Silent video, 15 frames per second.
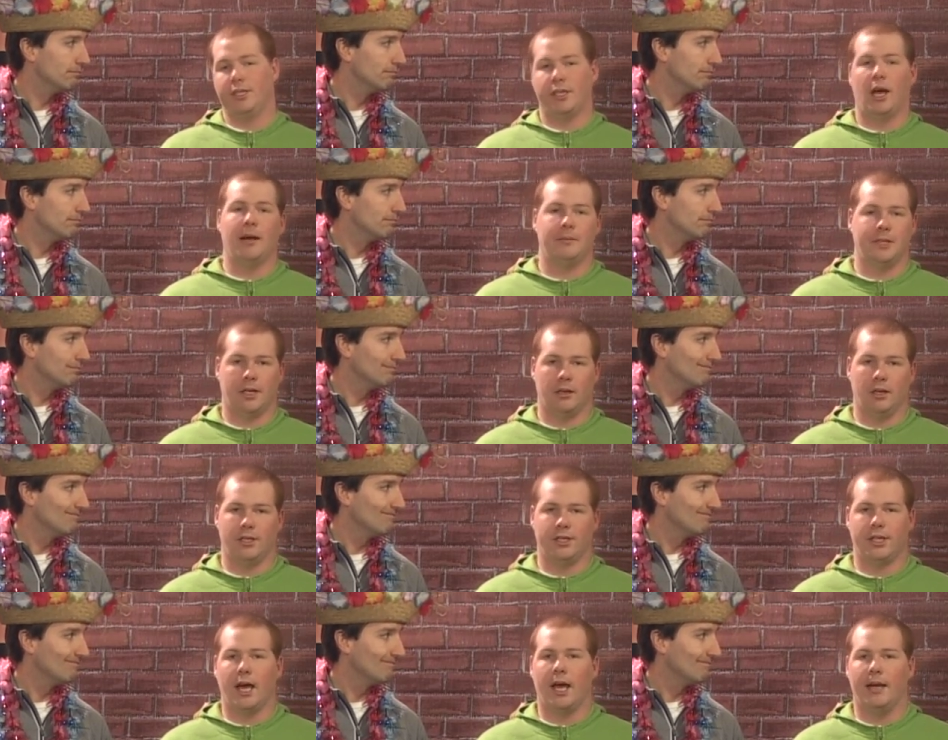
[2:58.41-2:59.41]
Speaker 1: stops at clutch
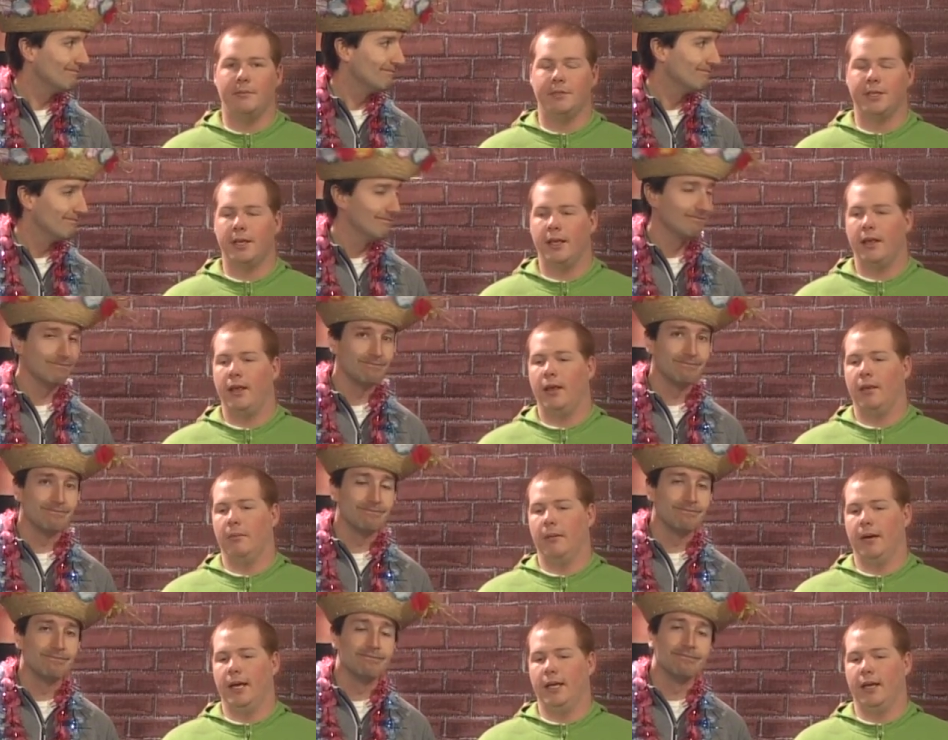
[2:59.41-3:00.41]
times
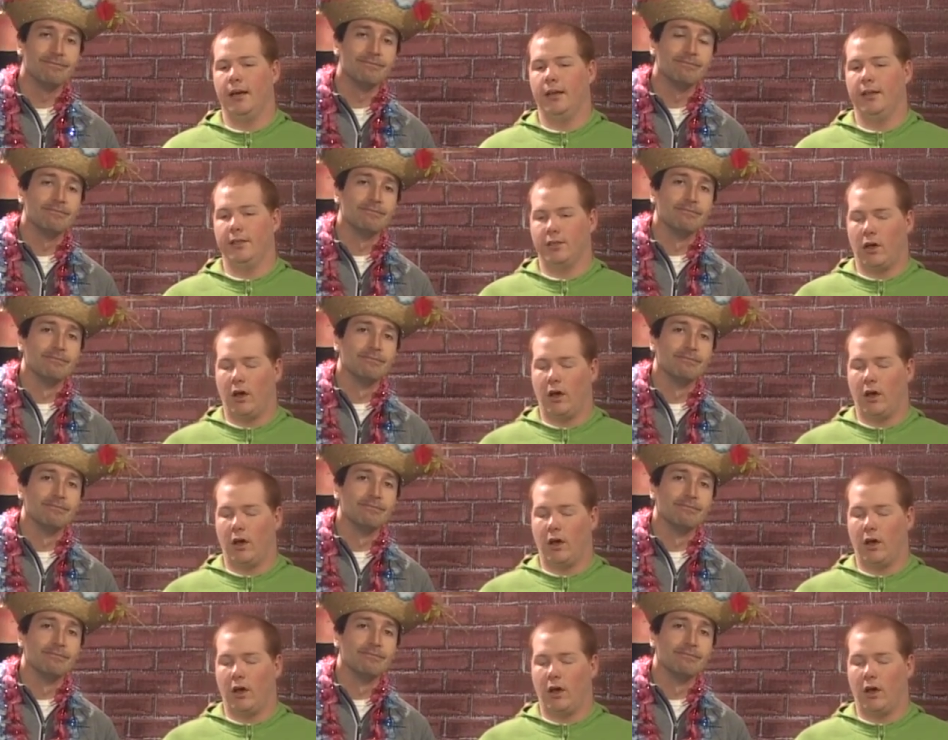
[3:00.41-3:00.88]
but uh, this